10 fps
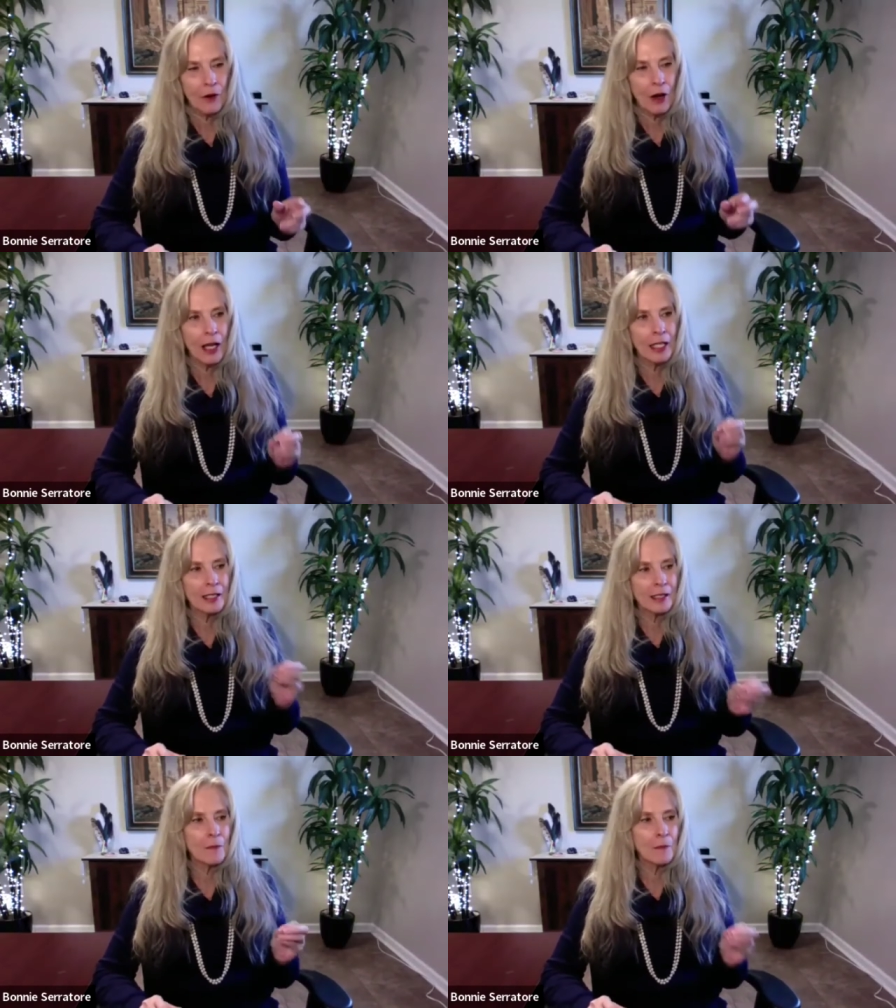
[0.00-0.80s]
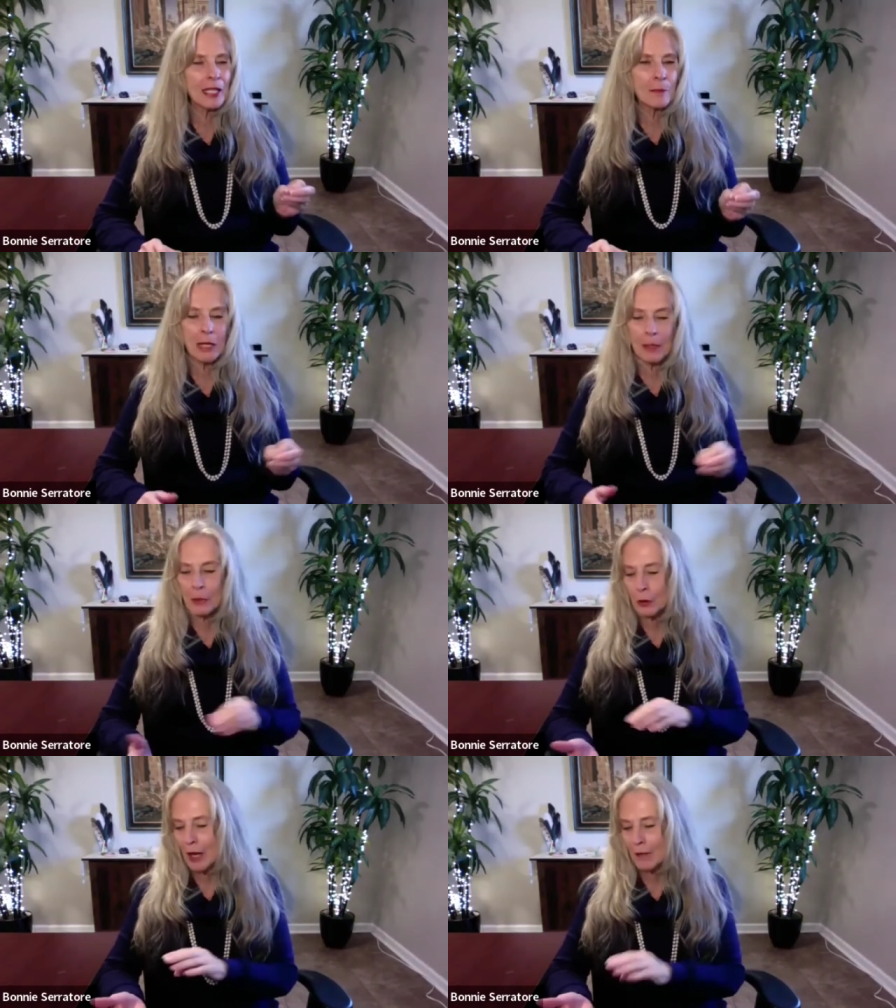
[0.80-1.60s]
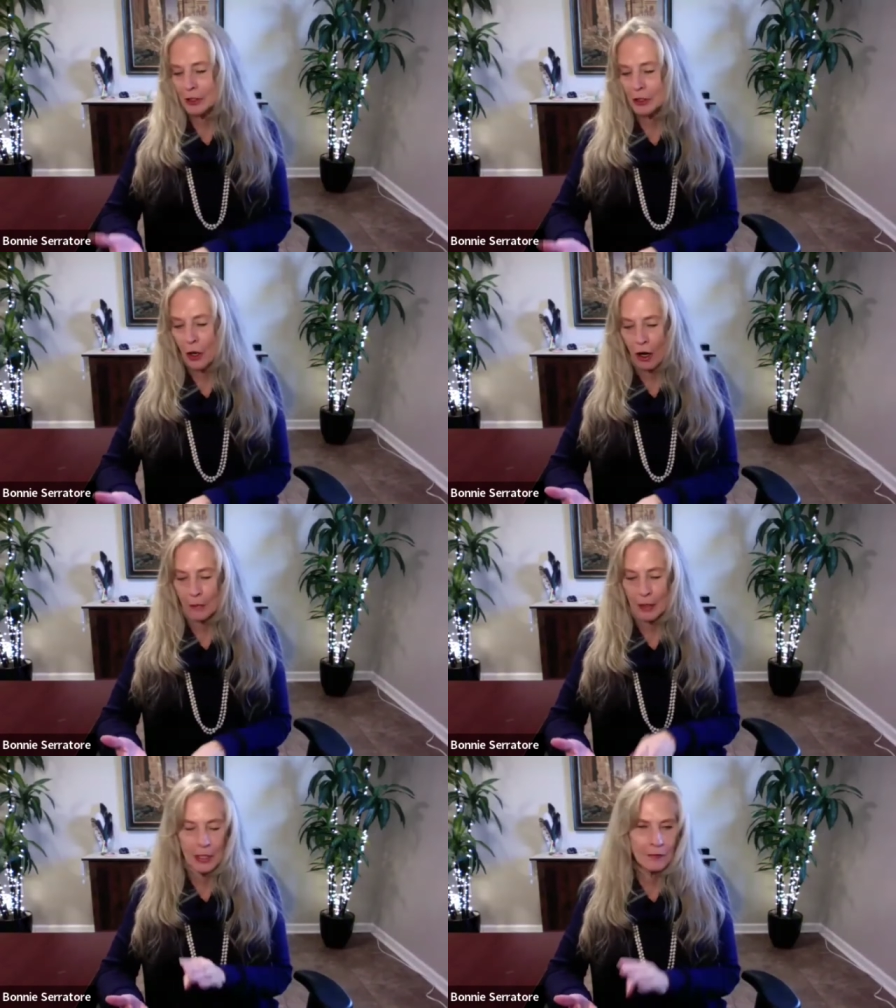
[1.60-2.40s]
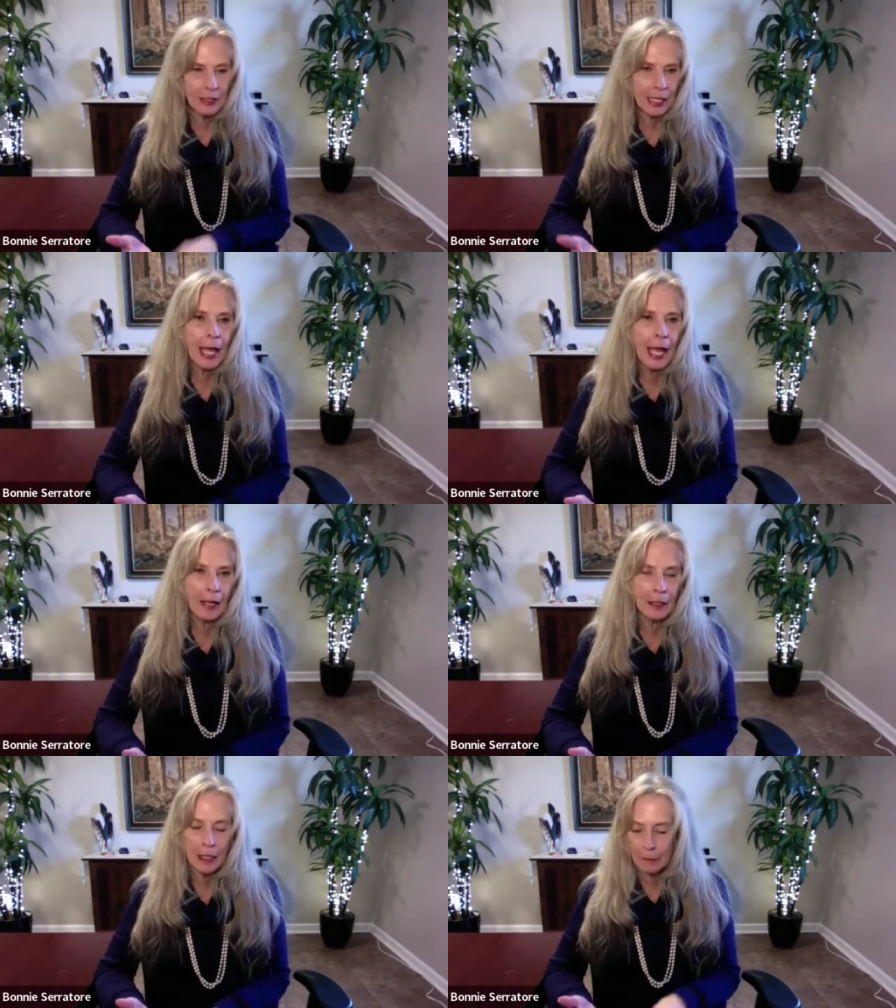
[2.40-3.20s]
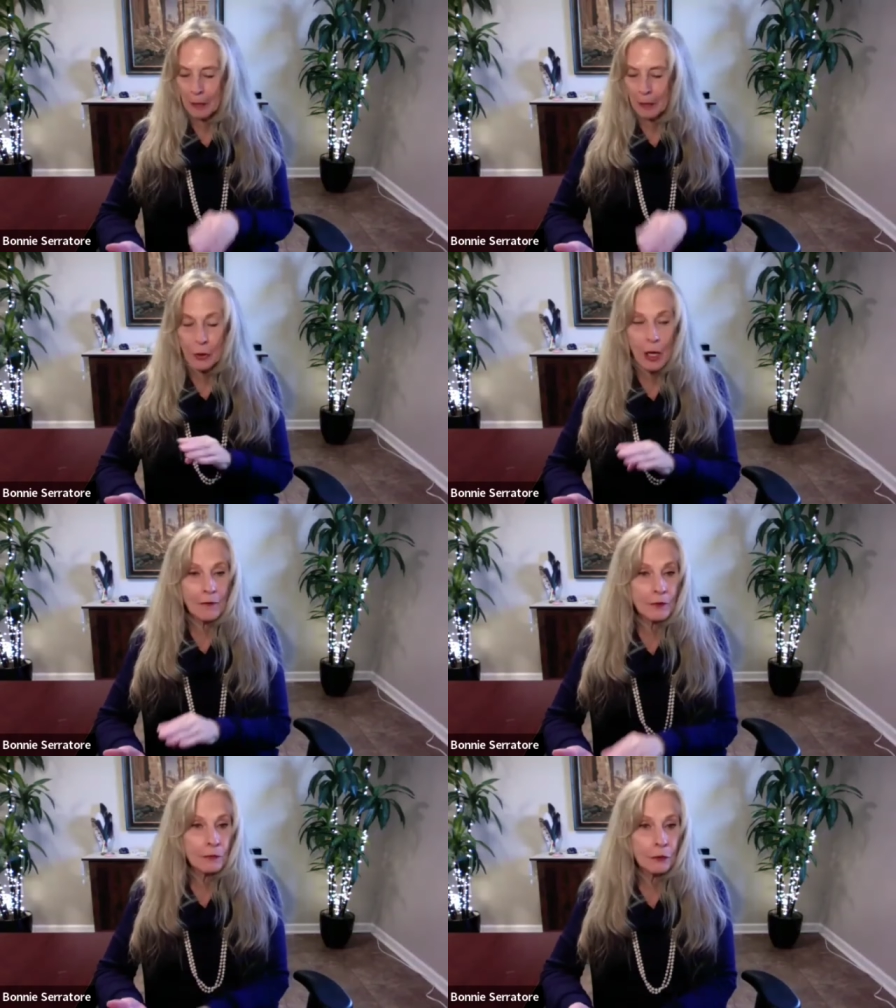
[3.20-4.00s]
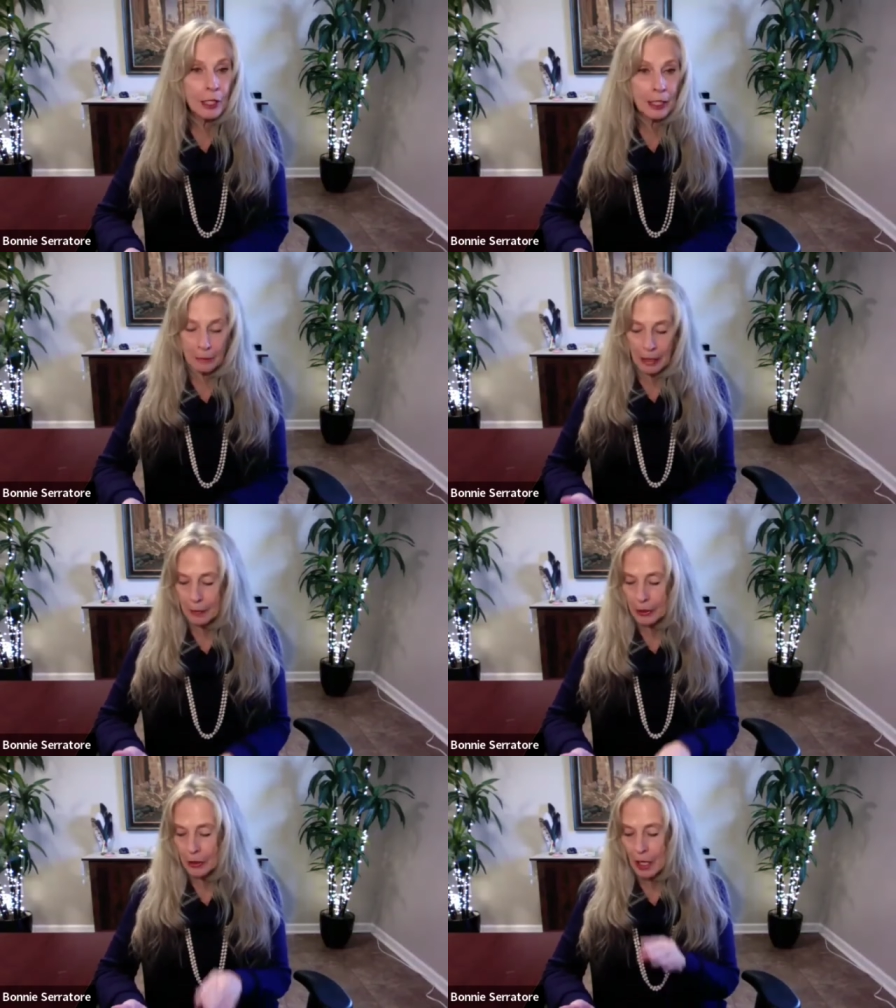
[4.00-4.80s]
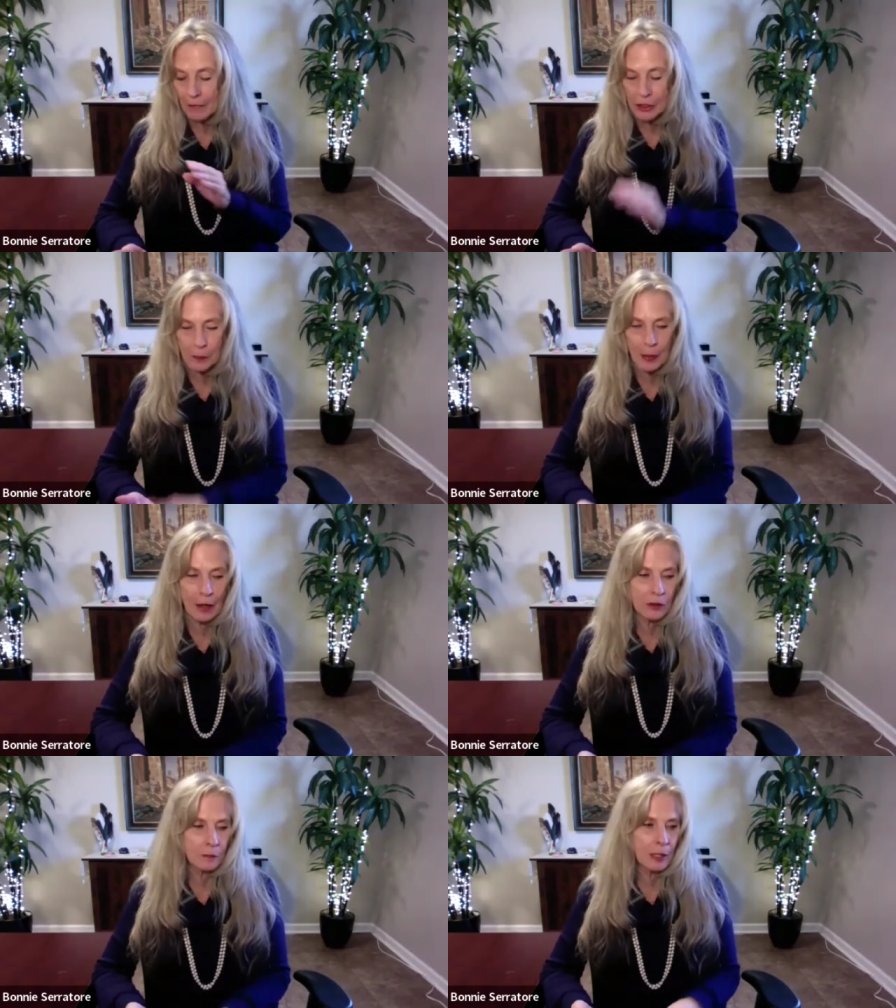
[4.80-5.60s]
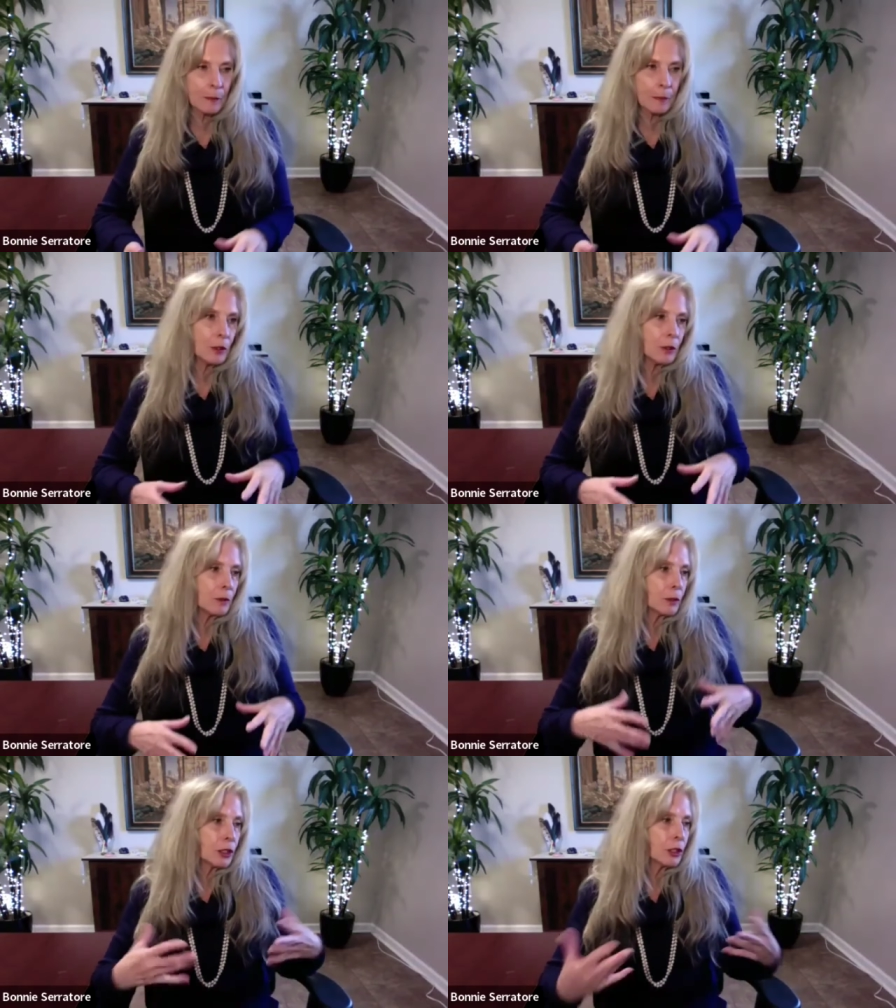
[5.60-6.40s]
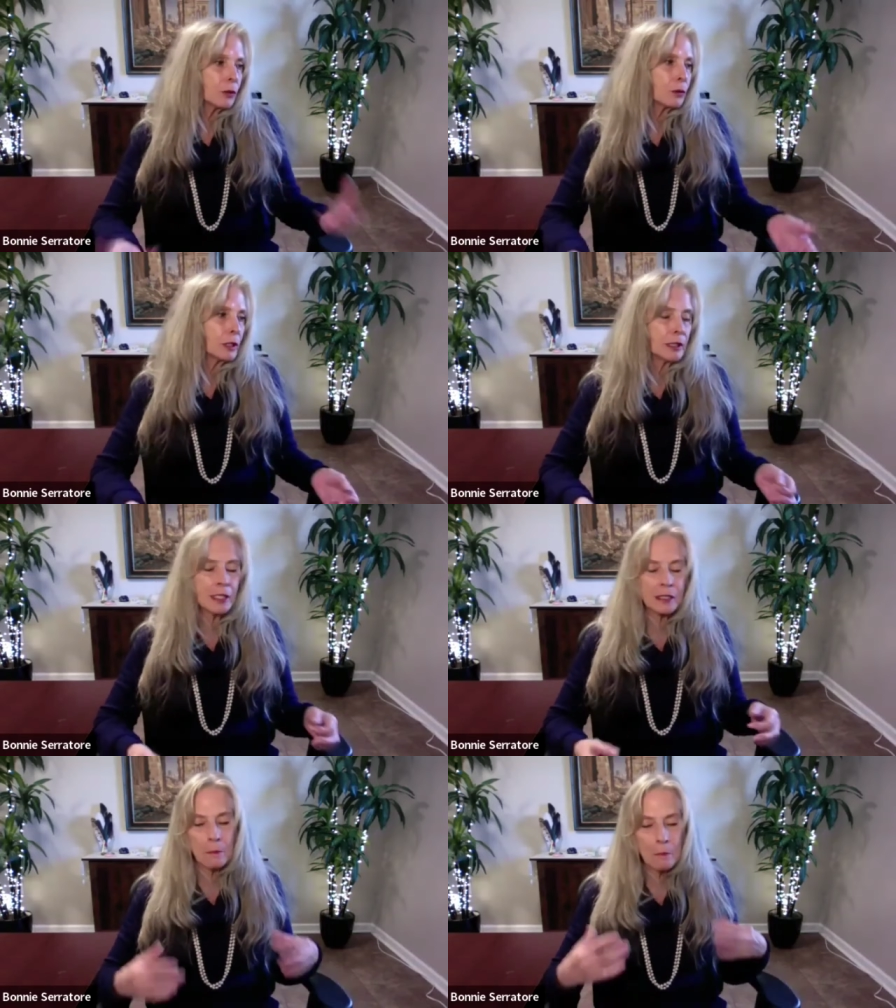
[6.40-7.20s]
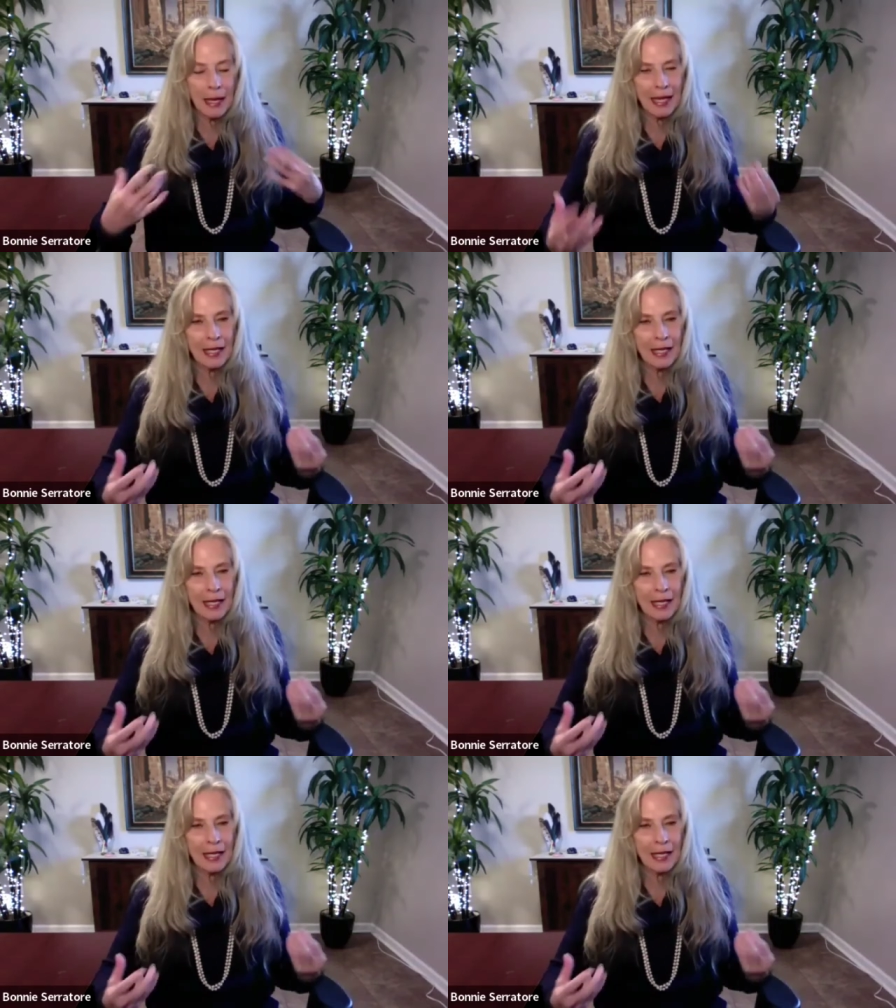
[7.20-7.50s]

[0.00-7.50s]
Find something. Maybe you have a dog. Maybe you have a cat. Maybe you have a friend. Maybe you have a spouse. Maybe your children. It doesn't